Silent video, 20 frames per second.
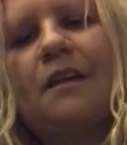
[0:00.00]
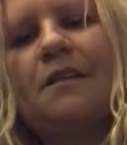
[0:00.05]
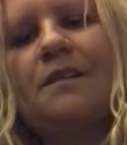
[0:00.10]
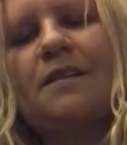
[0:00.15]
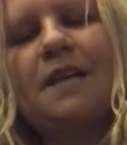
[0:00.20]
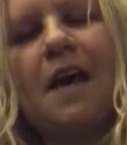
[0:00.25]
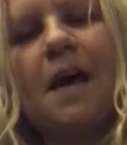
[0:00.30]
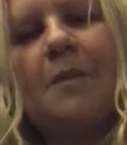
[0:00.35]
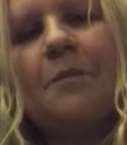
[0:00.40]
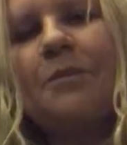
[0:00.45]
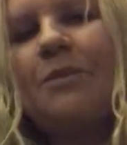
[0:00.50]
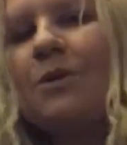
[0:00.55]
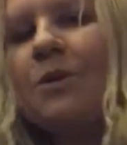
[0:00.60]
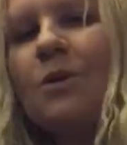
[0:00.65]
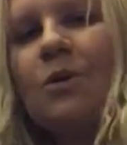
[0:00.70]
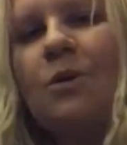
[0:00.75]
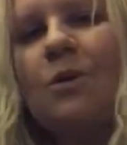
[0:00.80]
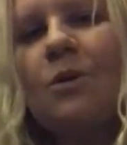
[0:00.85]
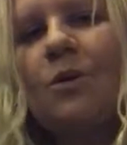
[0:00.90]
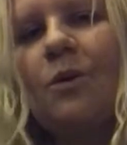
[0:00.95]

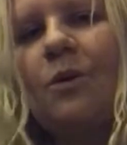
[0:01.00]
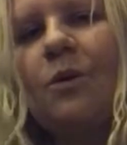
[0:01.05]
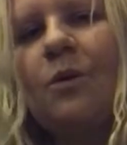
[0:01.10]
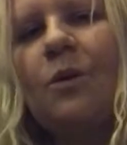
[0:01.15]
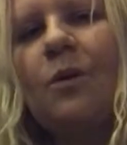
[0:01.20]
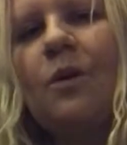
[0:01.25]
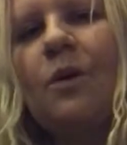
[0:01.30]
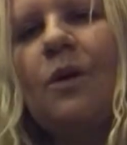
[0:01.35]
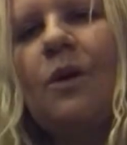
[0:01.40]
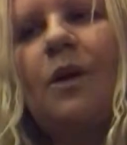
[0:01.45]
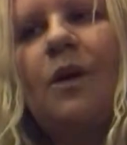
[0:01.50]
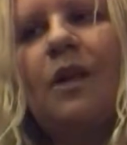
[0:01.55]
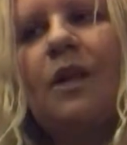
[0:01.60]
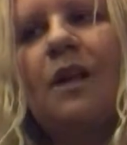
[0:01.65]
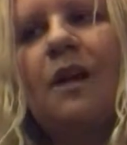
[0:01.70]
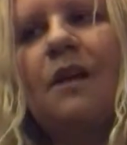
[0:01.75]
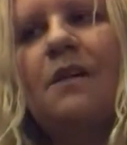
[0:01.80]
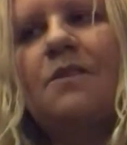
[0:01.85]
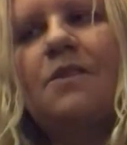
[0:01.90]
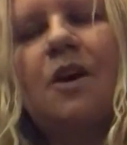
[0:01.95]
taboo
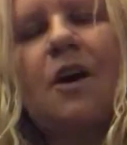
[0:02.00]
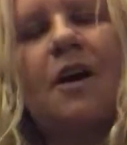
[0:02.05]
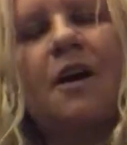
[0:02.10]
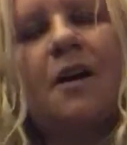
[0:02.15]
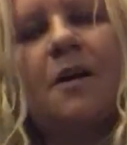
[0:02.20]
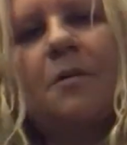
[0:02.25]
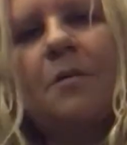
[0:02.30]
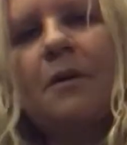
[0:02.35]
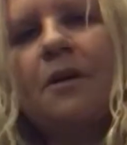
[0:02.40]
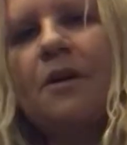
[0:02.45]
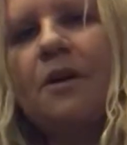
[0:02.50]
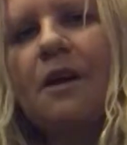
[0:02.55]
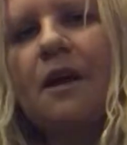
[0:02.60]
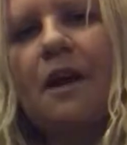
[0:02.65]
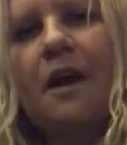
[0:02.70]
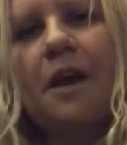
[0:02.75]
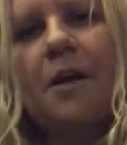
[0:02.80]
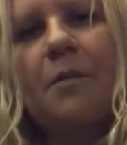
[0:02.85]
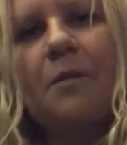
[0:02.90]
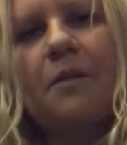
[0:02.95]
talking about
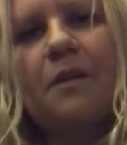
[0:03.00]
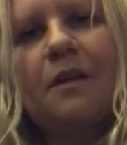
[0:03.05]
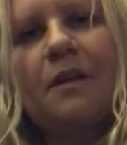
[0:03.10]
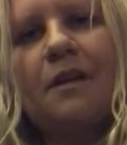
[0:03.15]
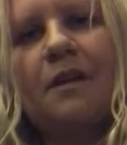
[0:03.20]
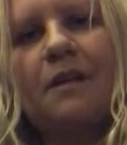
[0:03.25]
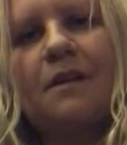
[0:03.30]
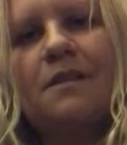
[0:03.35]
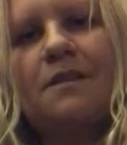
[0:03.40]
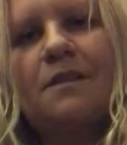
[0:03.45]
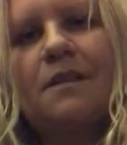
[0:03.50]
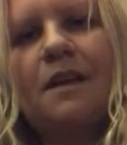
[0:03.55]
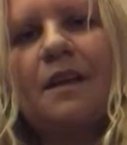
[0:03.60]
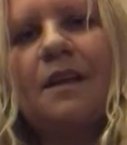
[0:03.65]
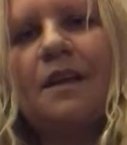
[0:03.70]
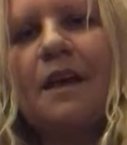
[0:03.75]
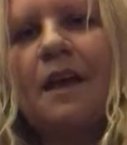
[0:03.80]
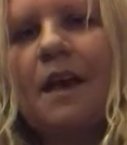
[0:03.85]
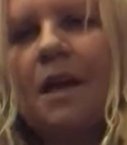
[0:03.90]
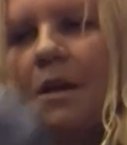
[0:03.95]
cannabis.
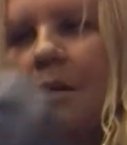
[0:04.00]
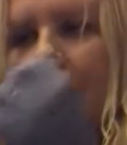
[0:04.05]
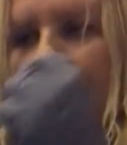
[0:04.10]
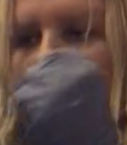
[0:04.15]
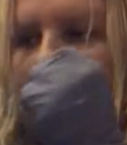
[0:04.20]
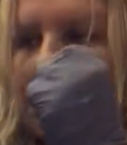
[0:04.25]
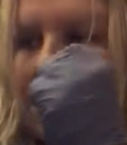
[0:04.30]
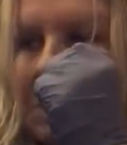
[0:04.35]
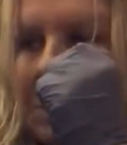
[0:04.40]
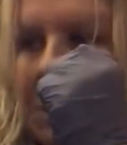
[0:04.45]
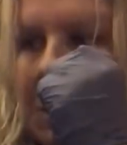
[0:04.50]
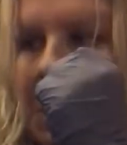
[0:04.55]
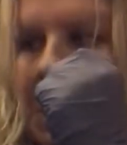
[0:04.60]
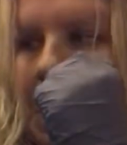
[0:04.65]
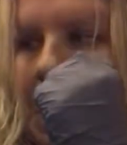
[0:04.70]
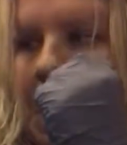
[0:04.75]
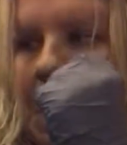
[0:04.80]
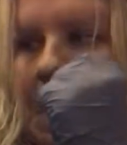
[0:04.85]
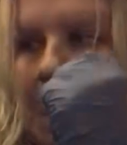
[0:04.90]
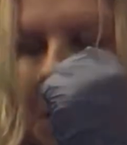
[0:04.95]
Cannabis
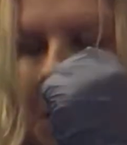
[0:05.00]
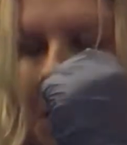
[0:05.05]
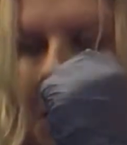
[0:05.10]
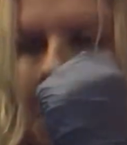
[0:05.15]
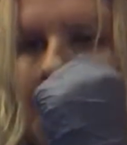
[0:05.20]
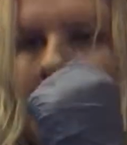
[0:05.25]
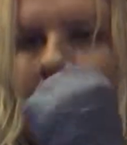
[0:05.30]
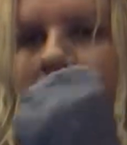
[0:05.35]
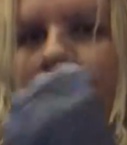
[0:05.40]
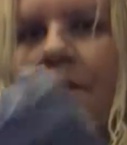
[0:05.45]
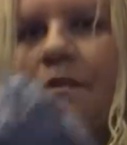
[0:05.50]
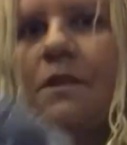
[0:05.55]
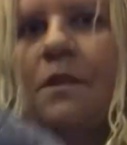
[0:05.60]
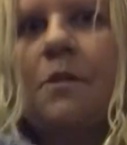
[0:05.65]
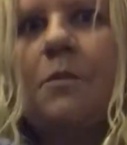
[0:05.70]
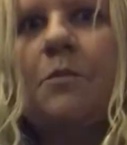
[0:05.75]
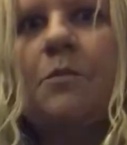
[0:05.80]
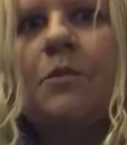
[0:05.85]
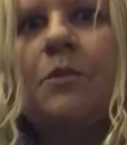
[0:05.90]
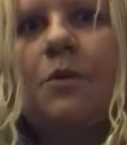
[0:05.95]
is
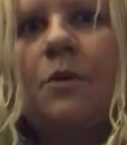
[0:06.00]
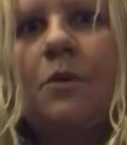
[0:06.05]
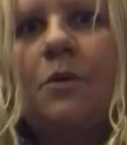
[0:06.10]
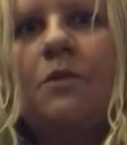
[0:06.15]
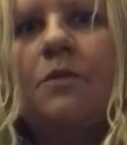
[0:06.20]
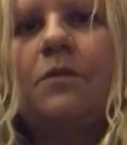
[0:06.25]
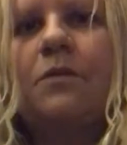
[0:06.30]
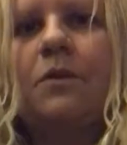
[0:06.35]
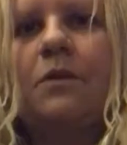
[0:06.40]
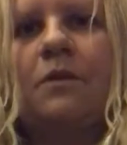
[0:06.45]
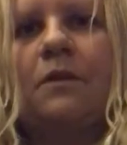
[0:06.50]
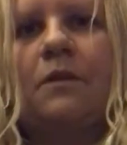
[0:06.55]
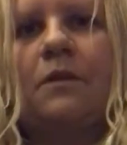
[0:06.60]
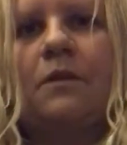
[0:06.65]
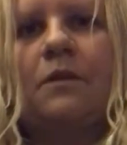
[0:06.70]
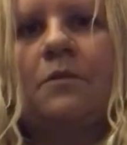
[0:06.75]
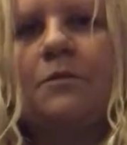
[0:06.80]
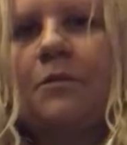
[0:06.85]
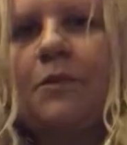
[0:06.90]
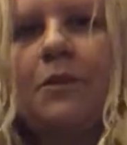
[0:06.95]
a beautiful,
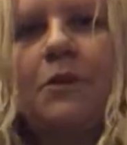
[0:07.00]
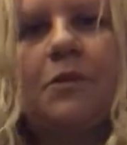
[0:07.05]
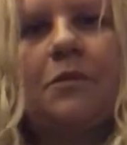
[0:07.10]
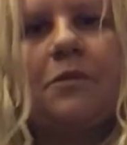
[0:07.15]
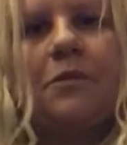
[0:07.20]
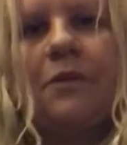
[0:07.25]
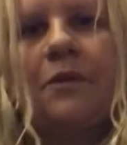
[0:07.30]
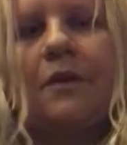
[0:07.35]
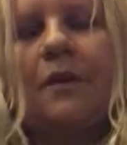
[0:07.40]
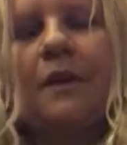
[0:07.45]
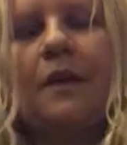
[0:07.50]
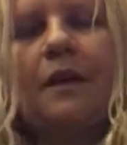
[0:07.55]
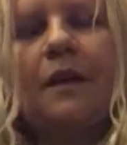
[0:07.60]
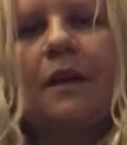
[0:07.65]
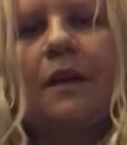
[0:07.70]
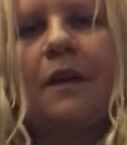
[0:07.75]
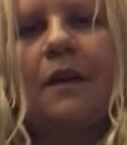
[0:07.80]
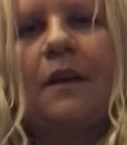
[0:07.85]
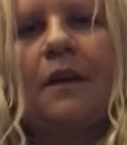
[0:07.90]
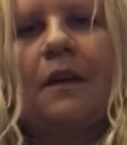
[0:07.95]
beautiful
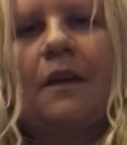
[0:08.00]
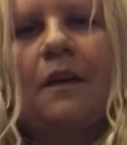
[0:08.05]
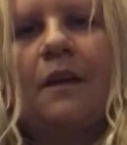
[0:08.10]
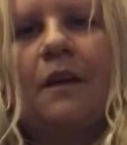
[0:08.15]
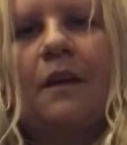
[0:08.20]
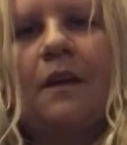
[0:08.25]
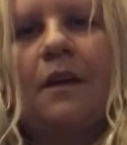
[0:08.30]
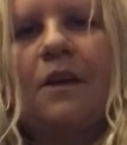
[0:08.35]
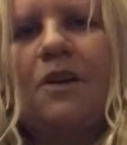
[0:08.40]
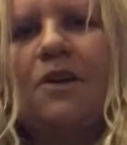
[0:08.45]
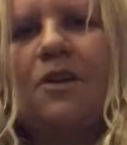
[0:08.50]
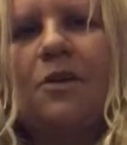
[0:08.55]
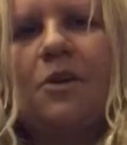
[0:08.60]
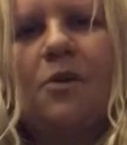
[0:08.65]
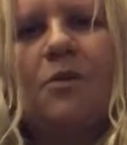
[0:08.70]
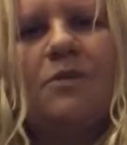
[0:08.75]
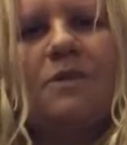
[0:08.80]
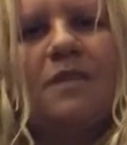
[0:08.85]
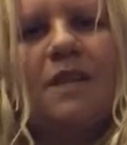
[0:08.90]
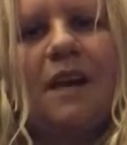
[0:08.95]
thing.
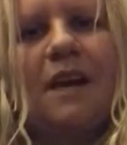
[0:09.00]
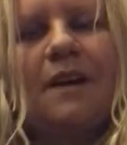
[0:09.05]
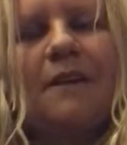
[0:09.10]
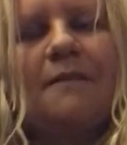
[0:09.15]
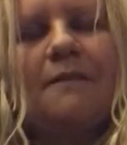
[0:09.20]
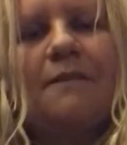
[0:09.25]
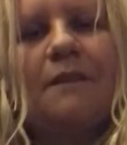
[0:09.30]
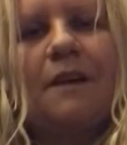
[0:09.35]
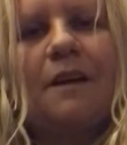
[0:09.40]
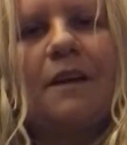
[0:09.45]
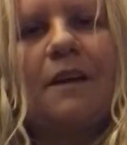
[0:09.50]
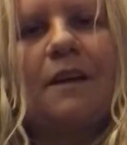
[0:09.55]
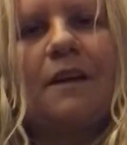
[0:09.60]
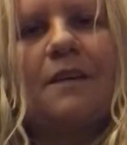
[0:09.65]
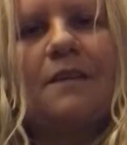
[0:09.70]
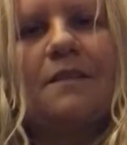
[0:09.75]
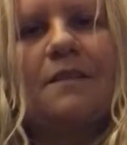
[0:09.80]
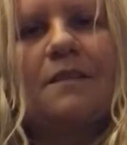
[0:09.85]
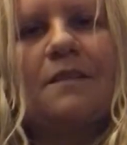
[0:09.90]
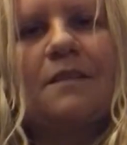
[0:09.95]
No side
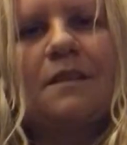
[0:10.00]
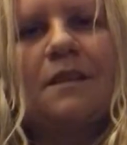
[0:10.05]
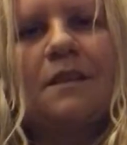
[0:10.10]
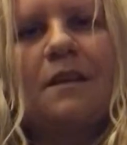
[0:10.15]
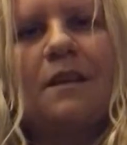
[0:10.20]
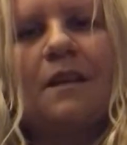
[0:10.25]
effects,